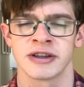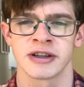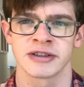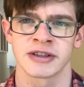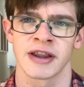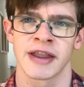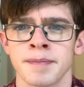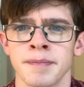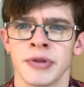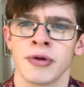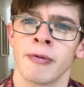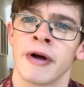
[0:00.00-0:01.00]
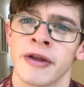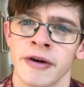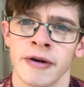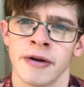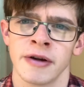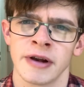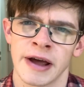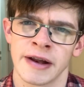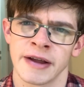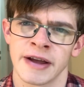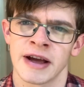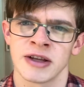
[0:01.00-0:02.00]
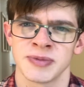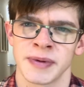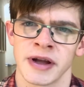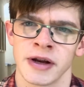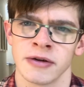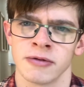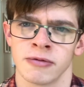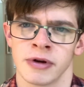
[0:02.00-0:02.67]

things like that, but the weather lately has been